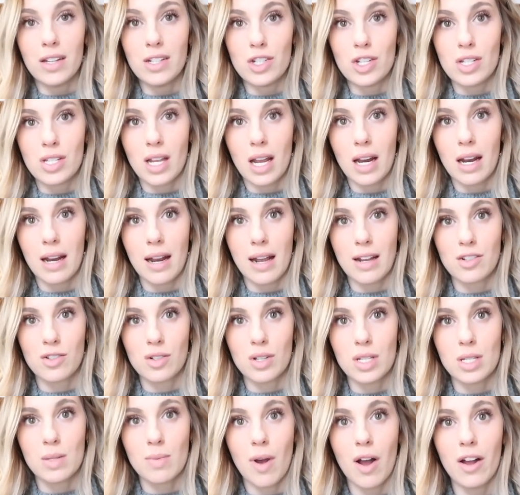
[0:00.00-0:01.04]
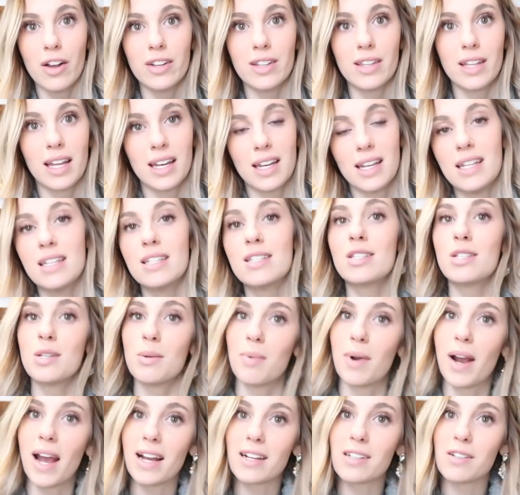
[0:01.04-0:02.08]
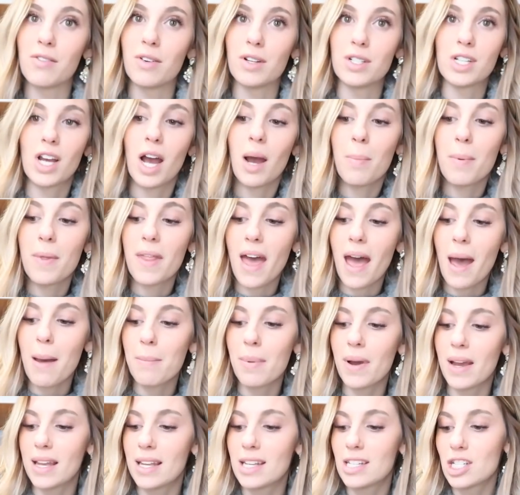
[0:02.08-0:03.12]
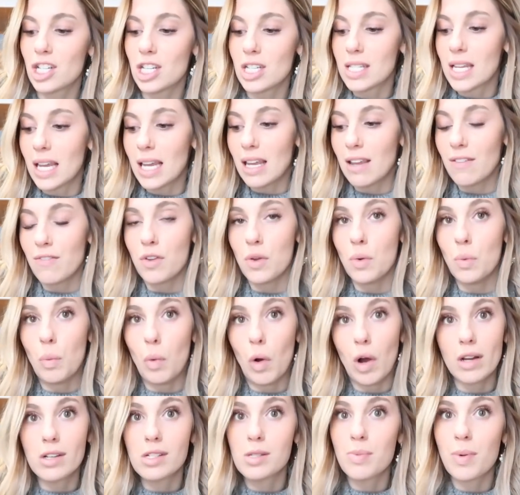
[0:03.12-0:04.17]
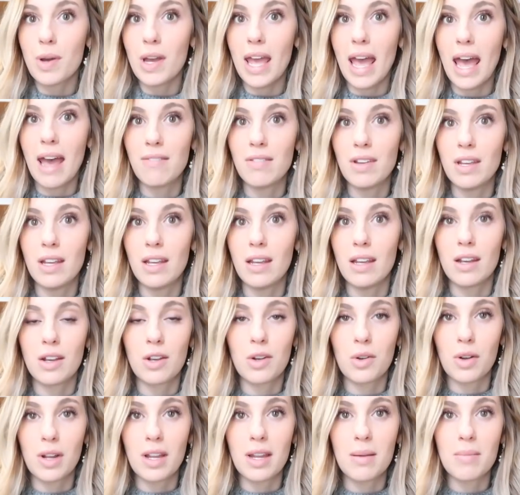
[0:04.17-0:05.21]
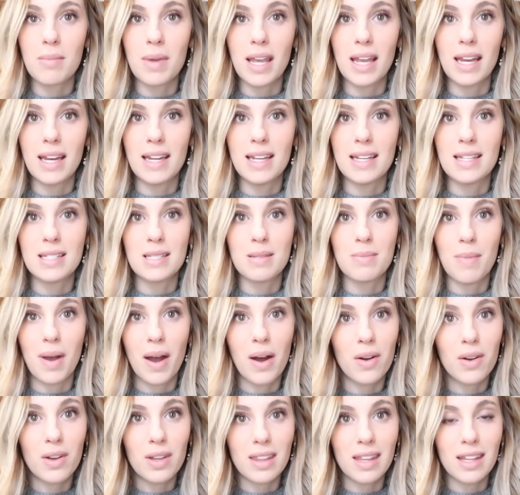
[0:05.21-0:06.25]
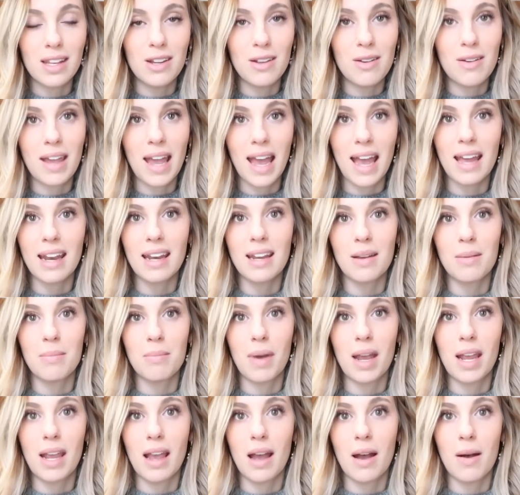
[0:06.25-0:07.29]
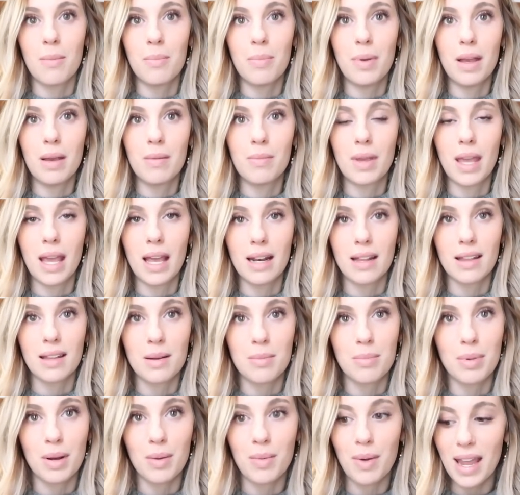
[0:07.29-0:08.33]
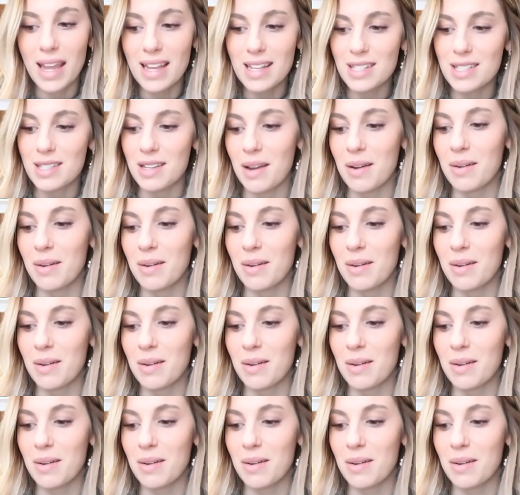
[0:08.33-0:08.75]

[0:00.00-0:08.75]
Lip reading: He's just kind of naturally small, and then he's super active on top of that. But she's like, if you want to put heavy cream in his milk, then you can. It might help him gain a little bit of weight.